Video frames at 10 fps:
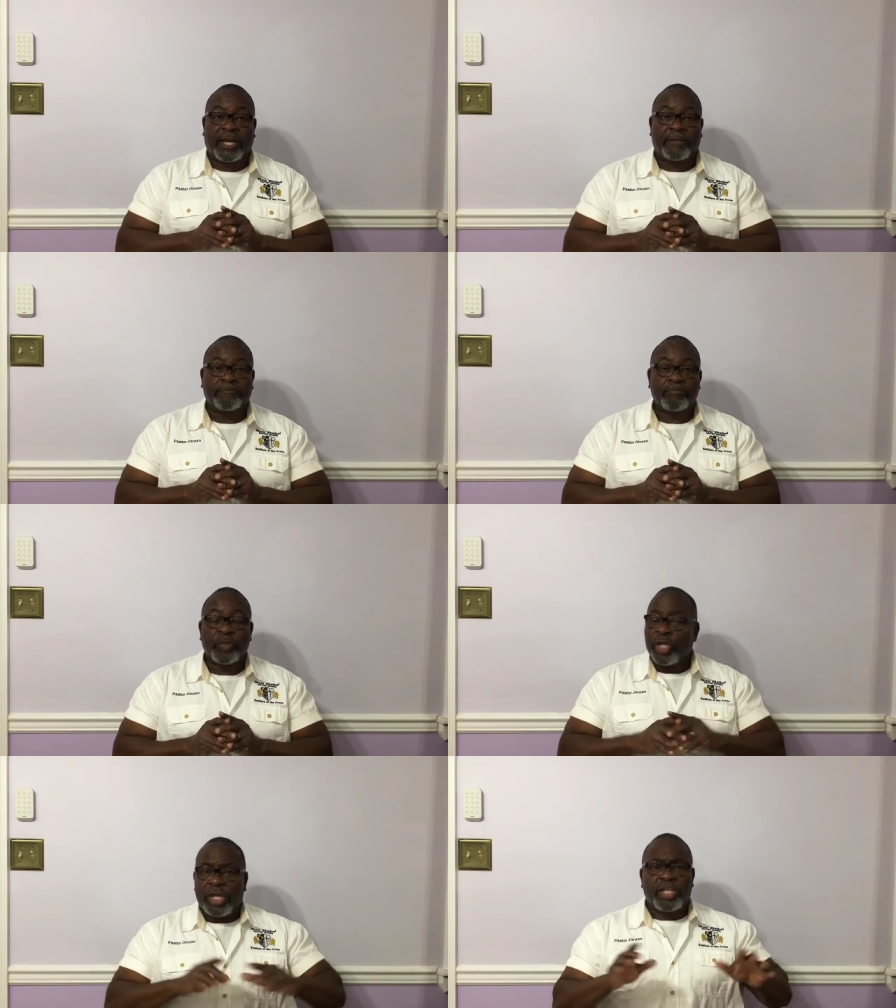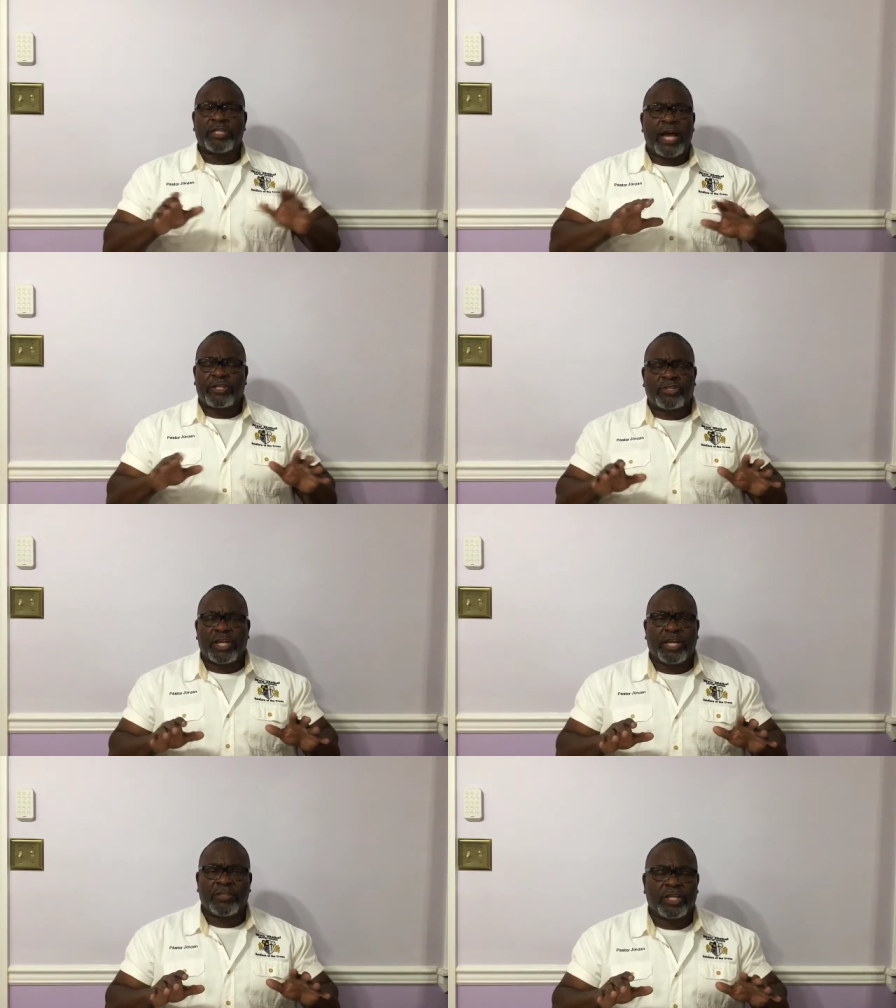eye. He's not
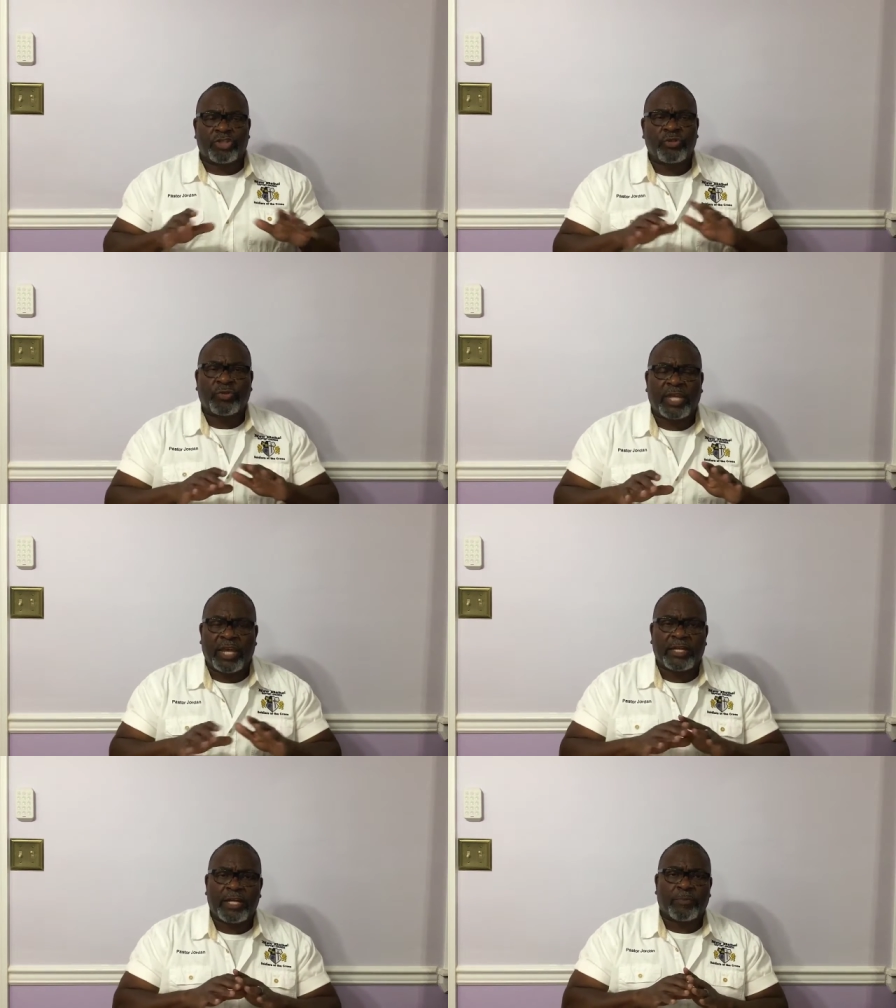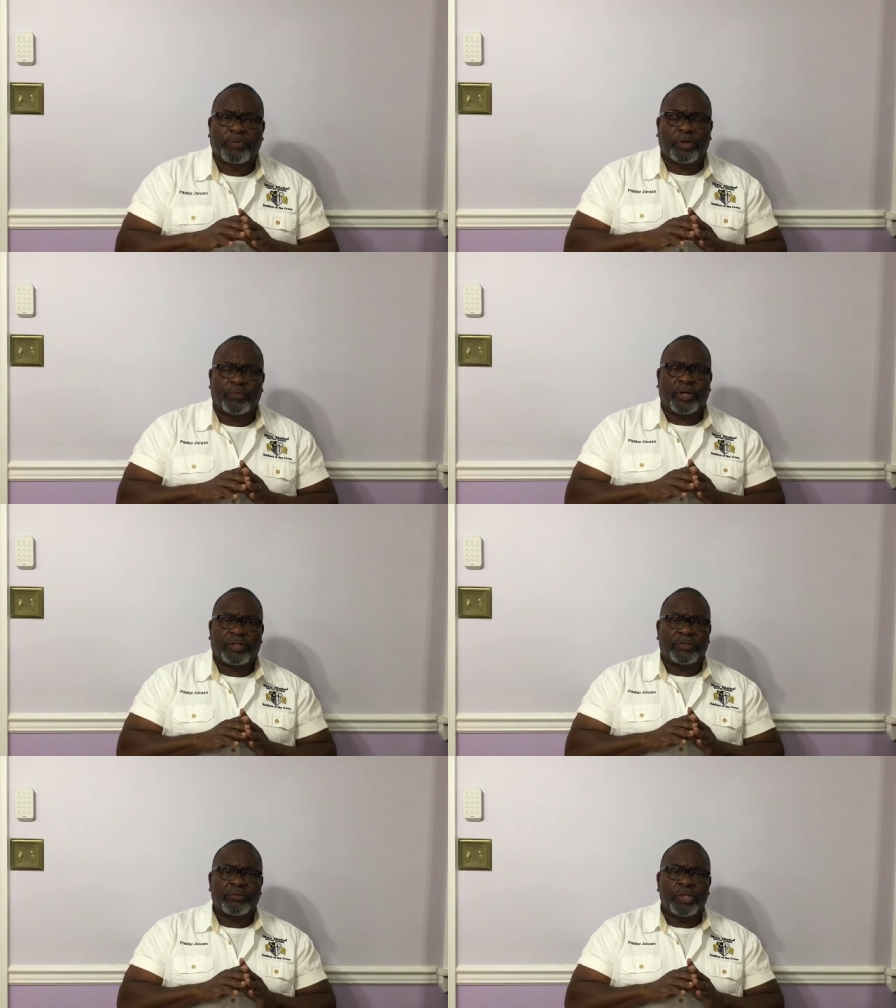saying that you can't help your
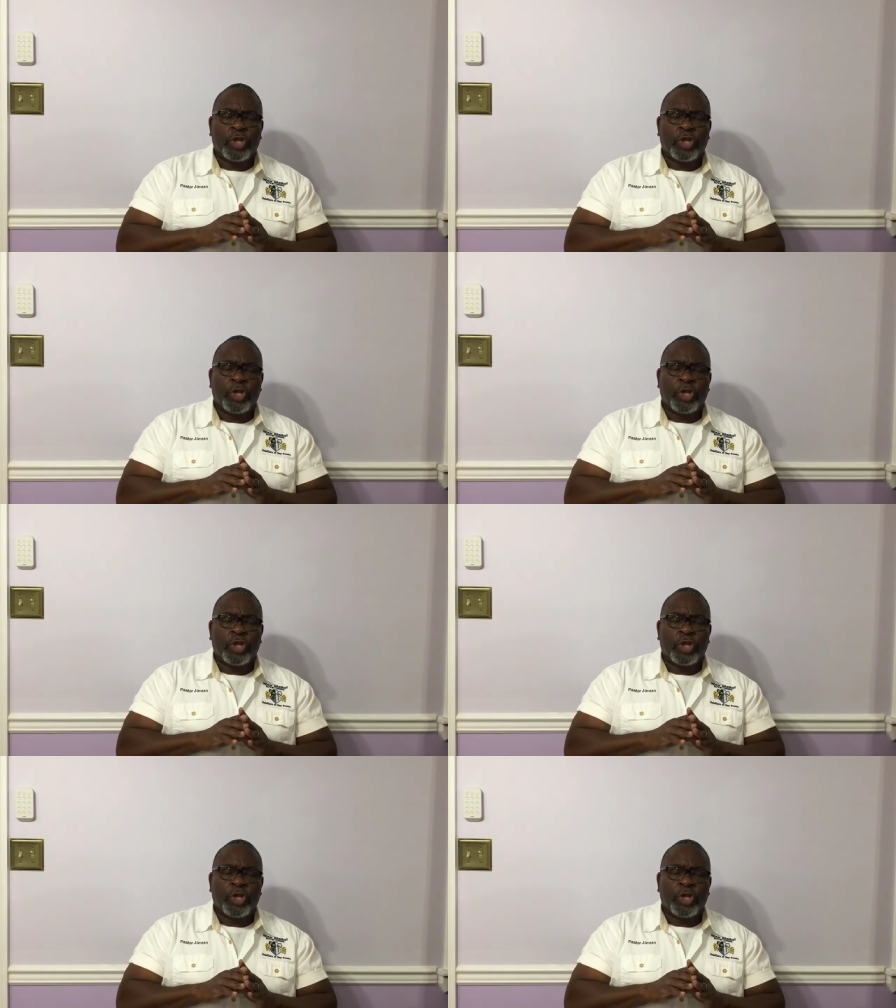brother.